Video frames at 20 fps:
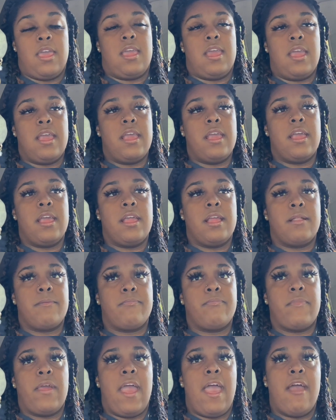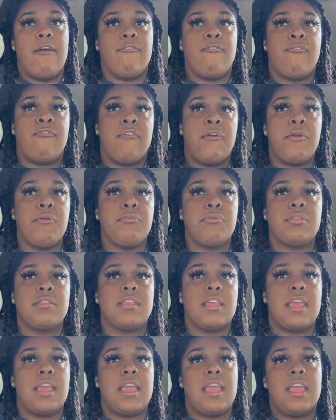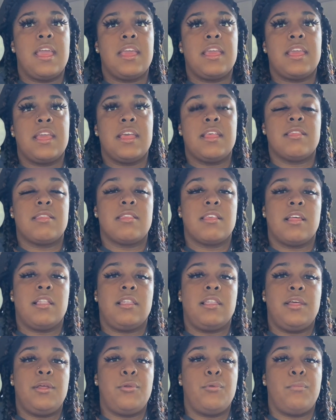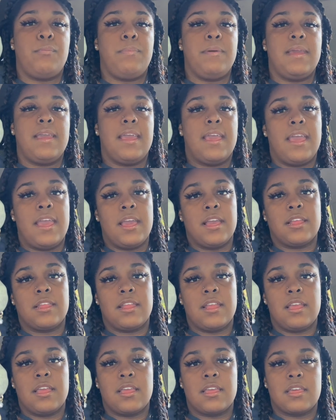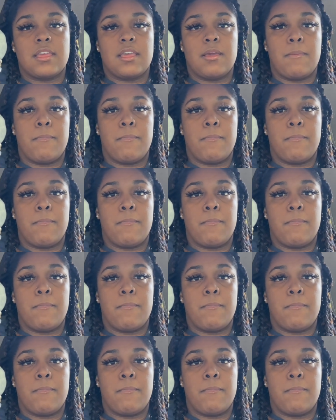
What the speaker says: And at first, it gets a little bit hectic,